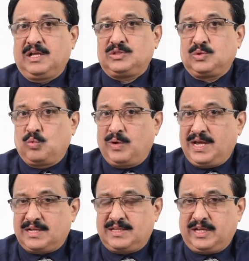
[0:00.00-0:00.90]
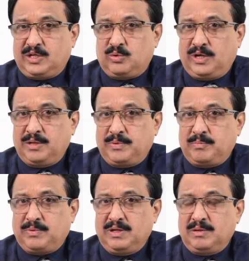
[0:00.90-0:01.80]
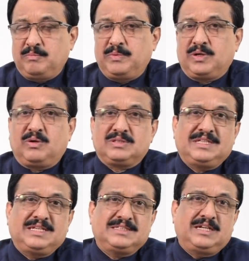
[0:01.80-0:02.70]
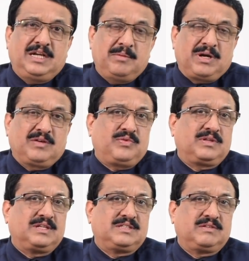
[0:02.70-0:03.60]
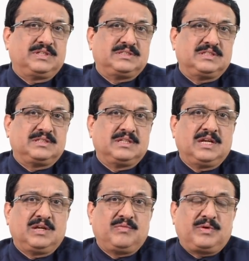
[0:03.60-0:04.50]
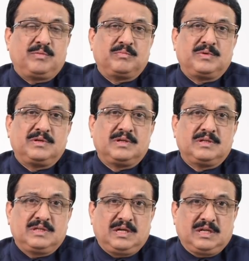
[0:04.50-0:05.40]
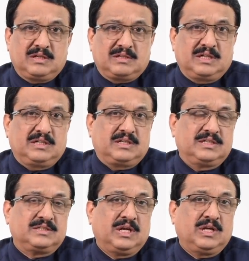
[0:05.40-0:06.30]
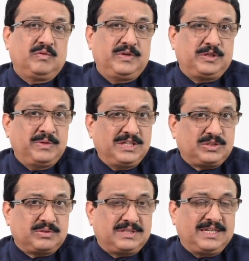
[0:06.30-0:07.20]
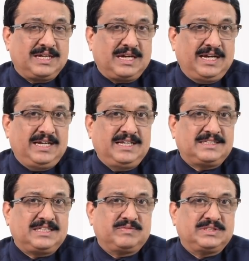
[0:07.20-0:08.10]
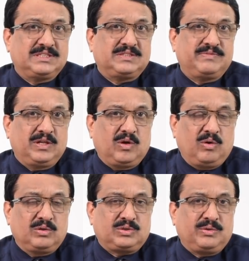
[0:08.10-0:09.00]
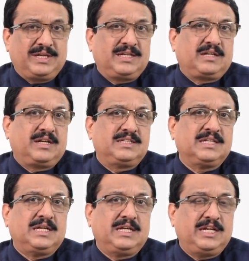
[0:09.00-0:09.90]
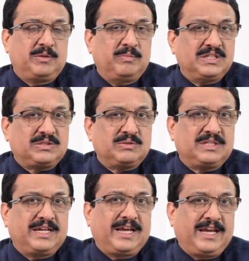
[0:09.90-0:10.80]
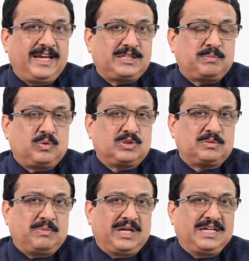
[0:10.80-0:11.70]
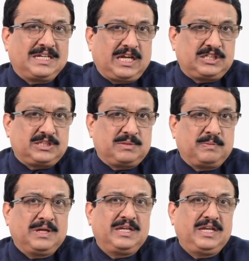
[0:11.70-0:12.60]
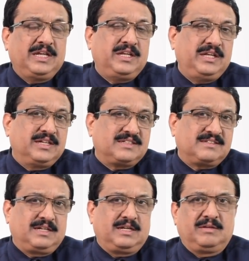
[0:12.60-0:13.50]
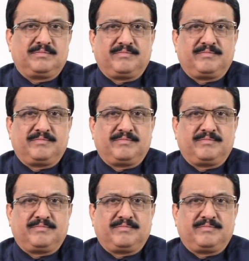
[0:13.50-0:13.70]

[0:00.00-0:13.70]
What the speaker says: So, why are they recruiting people? Because there is a demand for their services from other countries, which means to say IT services will also increase. It means to say exports might catch up in years ahead.